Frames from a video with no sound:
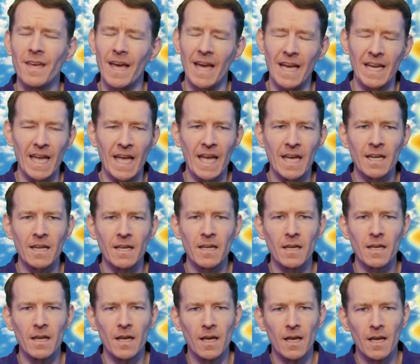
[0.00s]
again,
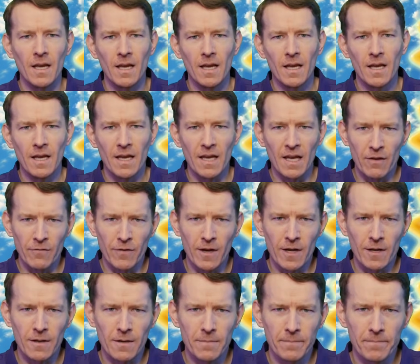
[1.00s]
ever,